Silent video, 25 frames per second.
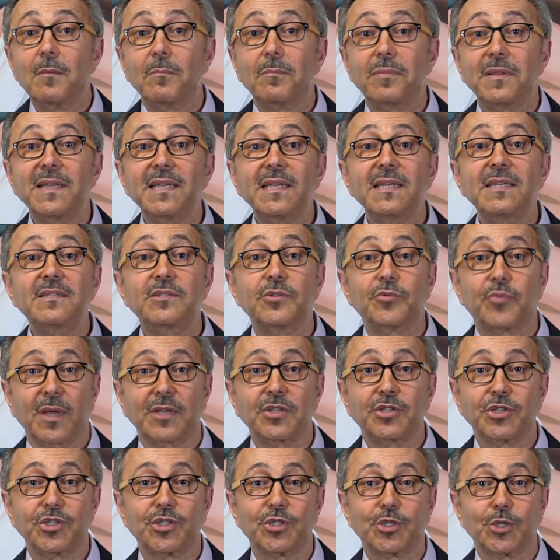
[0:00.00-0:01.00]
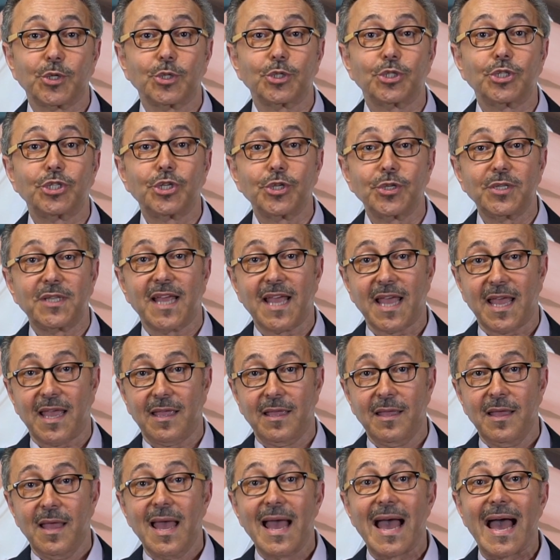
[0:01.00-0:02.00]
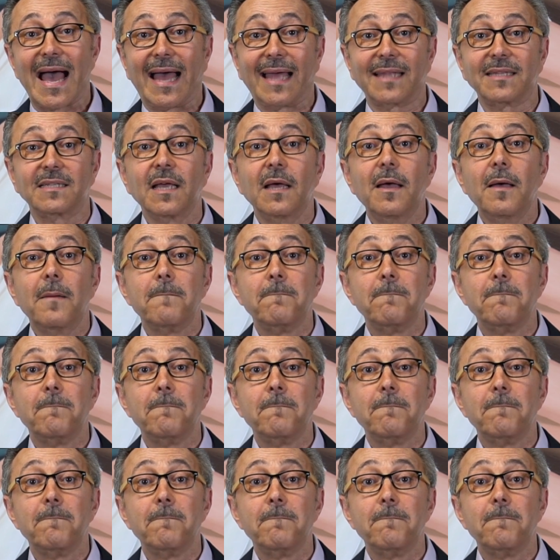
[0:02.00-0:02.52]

Please register today at